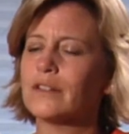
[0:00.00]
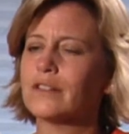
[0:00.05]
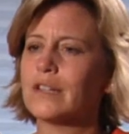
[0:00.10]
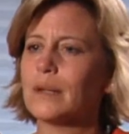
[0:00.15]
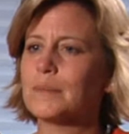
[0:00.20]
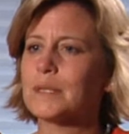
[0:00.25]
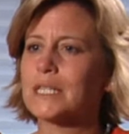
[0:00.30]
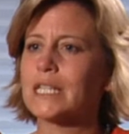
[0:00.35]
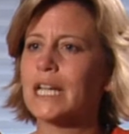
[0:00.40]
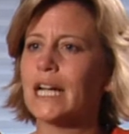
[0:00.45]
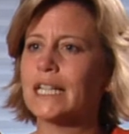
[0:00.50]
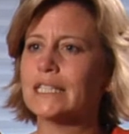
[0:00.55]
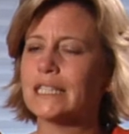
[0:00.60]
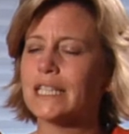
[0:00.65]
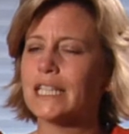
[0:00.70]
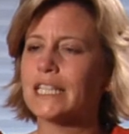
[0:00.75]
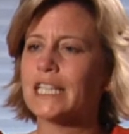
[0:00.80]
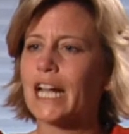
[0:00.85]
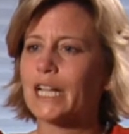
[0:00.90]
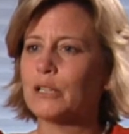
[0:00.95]

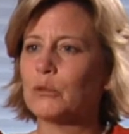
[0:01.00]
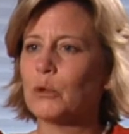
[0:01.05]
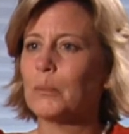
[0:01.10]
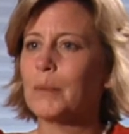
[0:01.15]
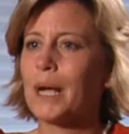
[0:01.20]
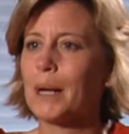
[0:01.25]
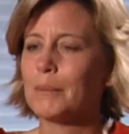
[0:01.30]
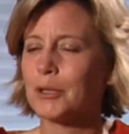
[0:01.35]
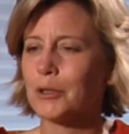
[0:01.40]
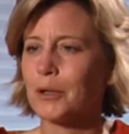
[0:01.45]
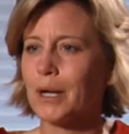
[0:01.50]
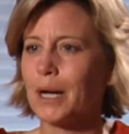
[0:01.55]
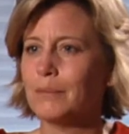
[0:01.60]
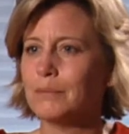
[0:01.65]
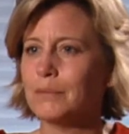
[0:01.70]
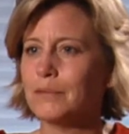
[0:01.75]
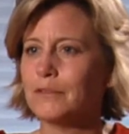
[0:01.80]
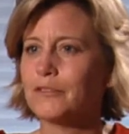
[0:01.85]
subsidizing an annual mammogram